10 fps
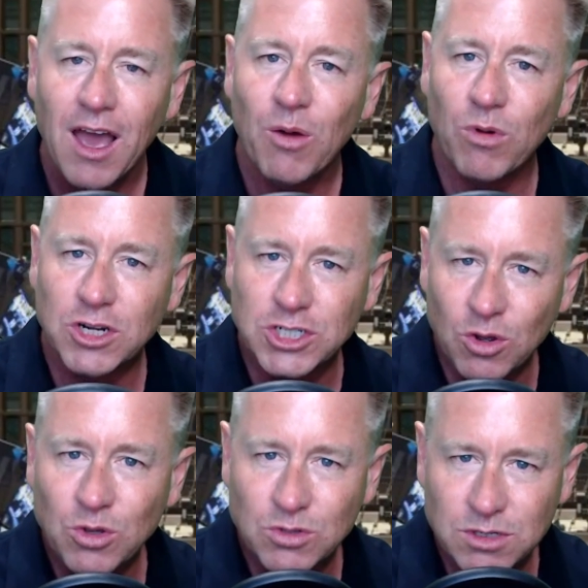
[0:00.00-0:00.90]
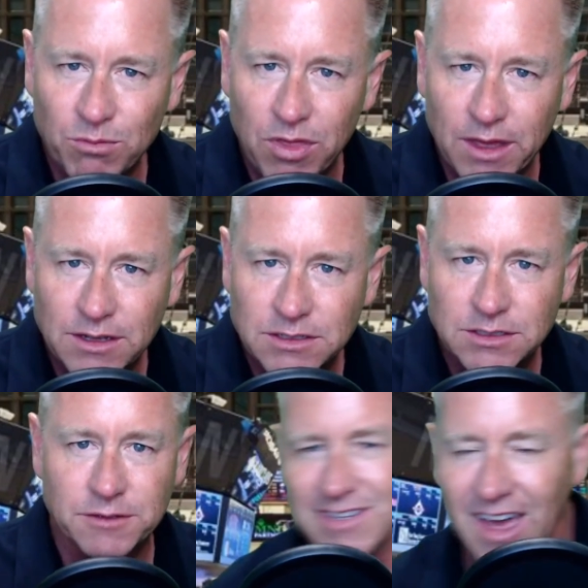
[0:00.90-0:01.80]
I want to show you some
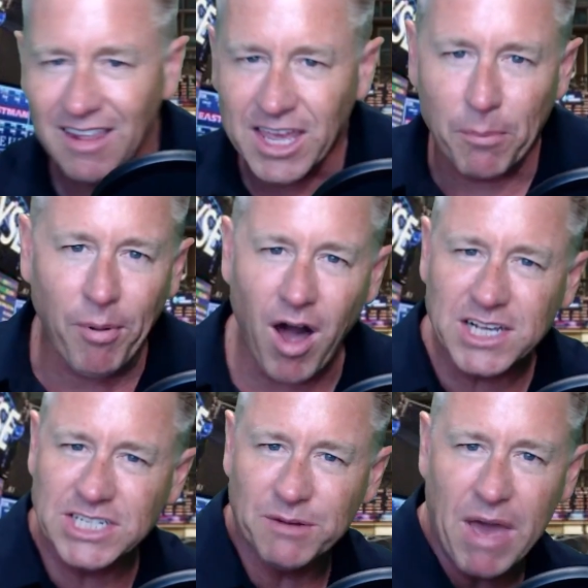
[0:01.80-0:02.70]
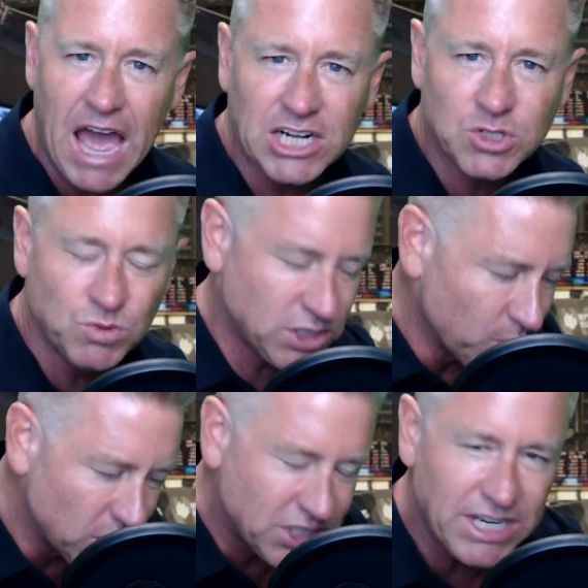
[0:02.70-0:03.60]
things. It's kind of like a boxing match. When
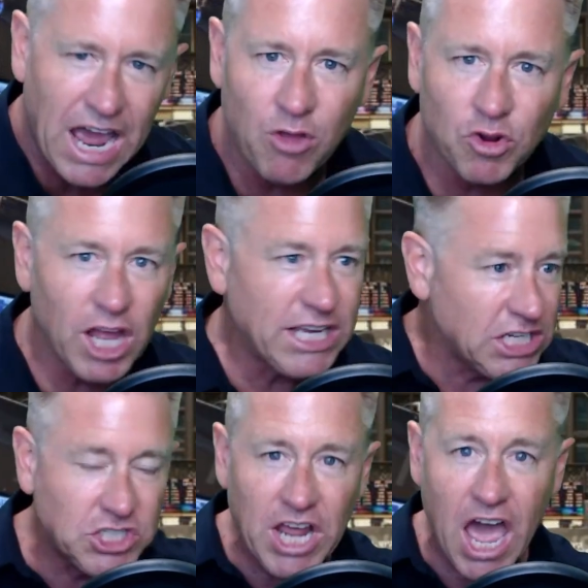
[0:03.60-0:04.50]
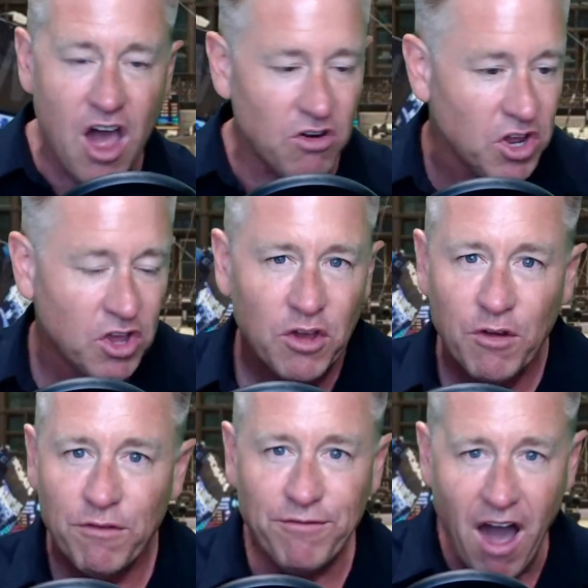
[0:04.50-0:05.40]
someone's down, they're like, he's down
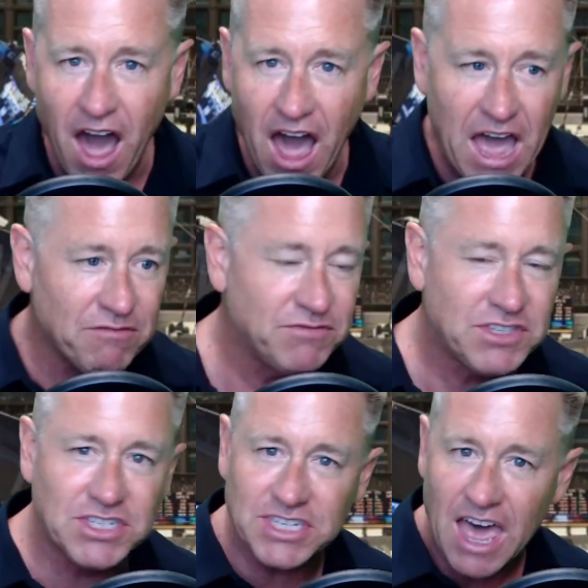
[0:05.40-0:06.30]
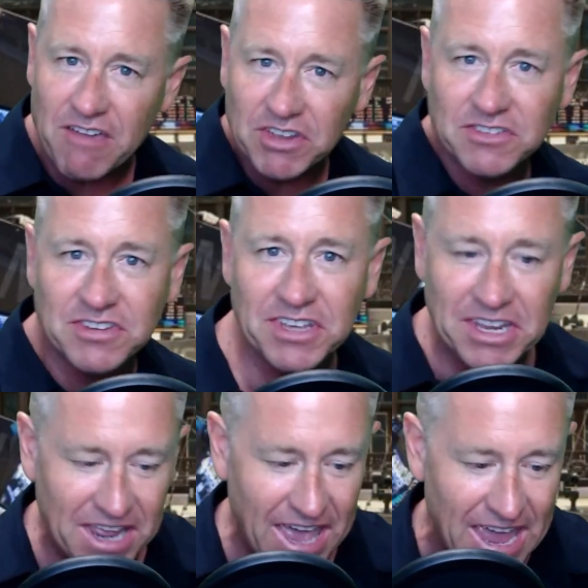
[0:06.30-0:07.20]
5,
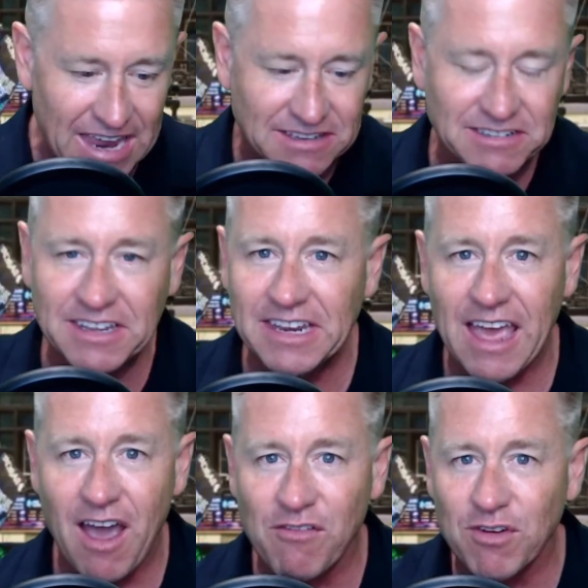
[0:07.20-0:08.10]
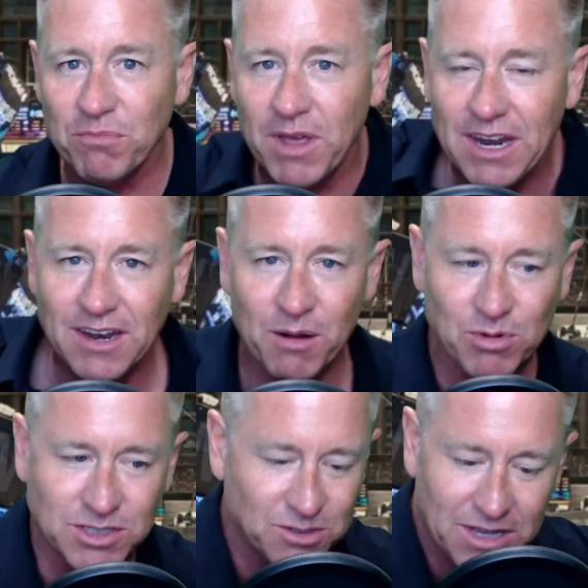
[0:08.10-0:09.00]
17, 18, however many
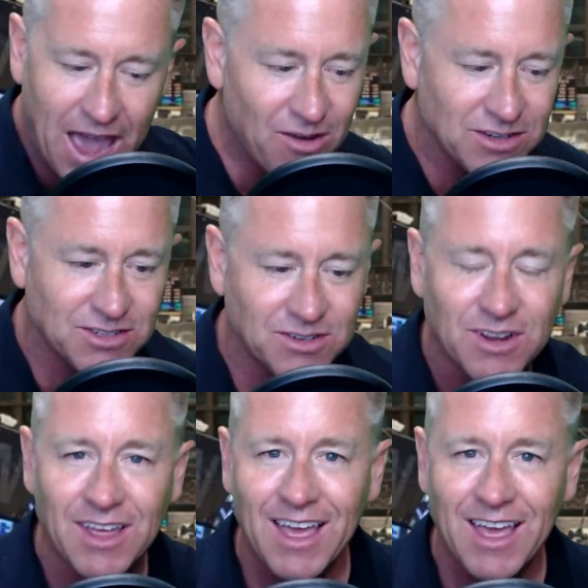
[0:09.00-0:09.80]
numbers you count to.